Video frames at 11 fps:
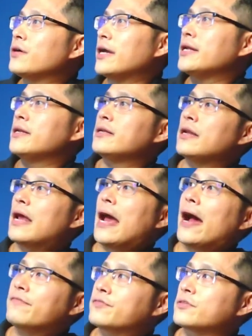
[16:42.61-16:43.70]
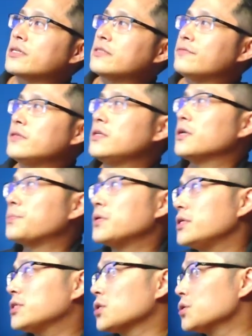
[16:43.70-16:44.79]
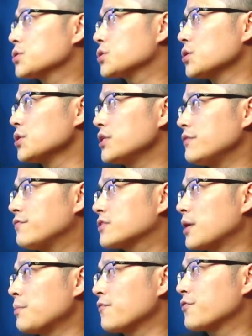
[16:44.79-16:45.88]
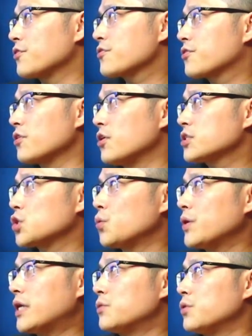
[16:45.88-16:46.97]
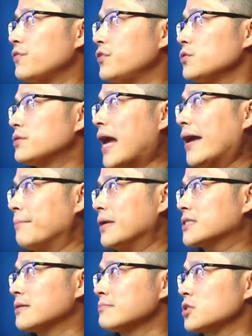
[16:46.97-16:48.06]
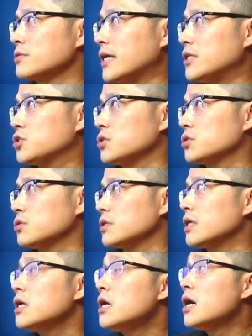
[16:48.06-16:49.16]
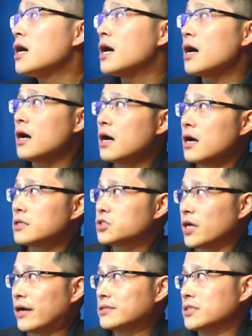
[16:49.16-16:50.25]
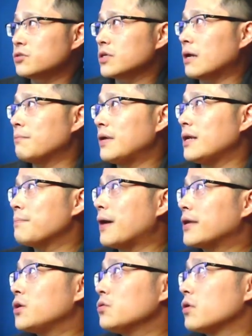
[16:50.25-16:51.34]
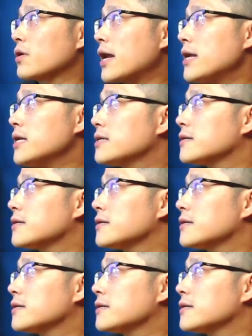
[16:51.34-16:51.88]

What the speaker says: And after this video, please also leave some of your thoughts so we can review that and make some donation to the charity recommended by you. Okay.